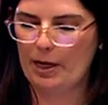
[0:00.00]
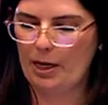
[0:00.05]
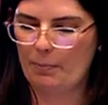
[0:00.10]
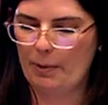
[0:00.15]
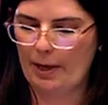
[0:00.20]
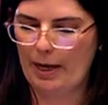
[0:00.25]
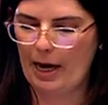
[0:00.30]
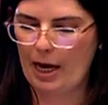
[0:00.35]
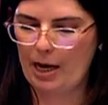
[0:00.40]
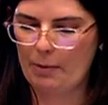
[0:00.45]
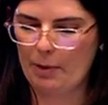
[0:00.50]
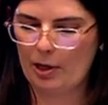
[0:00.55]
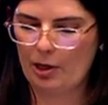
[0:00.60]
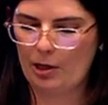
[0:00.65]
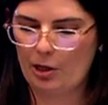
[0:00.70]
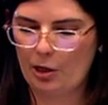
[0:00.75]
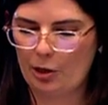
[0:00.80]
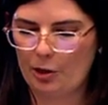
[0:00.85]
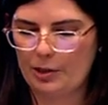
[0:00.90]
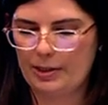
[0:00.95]
he became a
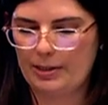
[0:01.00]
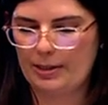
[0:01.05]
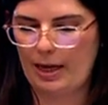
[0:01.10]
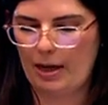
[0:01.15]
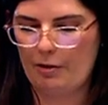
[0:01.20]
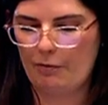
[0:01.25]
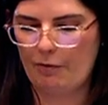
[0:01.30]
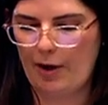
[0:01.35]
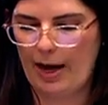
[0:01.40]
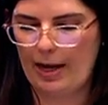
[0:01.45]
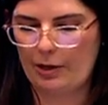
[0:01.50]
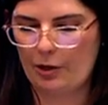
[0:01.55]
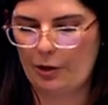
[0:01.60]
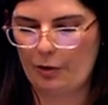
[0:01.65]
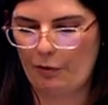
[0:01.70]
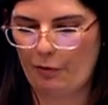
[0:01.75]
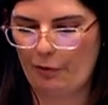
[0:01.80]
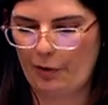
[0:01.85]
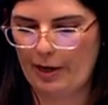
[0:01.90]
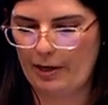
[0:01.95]
close and valued
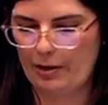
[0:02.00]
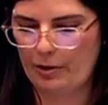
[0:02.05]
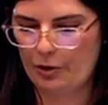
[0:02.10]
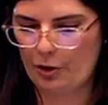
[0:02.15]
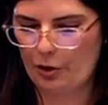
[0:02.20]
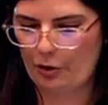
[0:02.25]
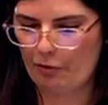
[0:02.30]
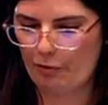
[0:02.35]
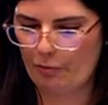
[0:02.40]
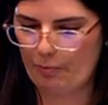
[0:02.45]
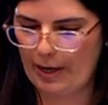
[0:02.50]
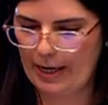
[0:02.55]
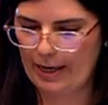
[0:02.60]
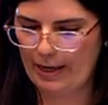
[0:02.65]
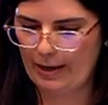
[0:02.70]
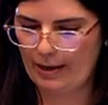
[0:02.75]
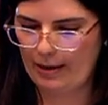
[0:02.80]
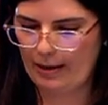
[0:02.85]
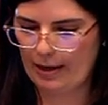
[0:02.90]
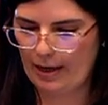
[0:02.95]
friend of
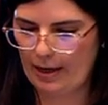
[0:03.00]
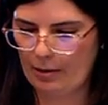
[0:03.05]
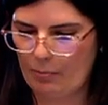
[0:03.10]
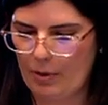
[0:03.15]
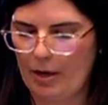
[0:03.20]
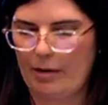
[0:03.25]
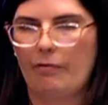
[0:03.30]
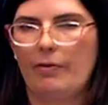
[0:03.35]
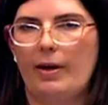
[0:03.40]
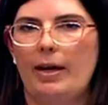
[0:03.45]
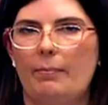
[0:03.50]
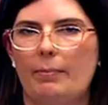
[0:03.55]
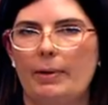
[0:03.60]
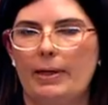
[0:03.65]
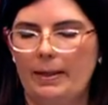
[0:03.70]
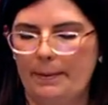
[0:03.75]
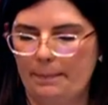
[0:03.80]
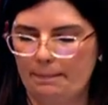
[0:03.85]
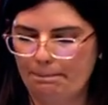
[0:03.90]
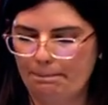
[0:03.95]
me and my family.